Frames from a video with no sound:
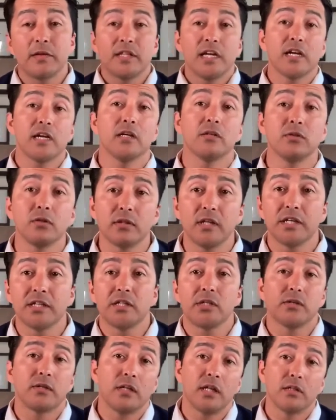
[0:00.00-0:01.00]
They're gonna look
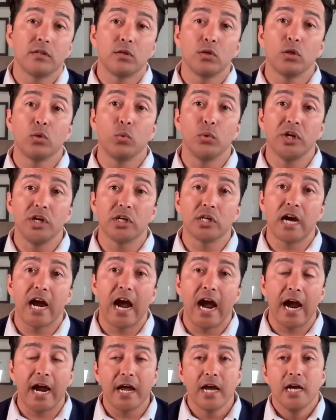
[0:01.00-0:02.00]
like you're a little weird
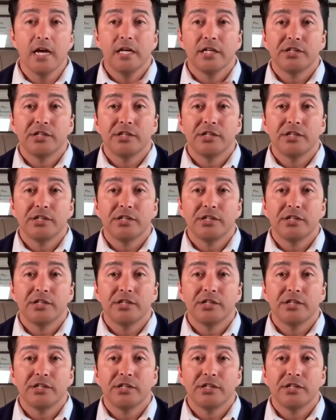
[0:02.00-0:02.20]
guy.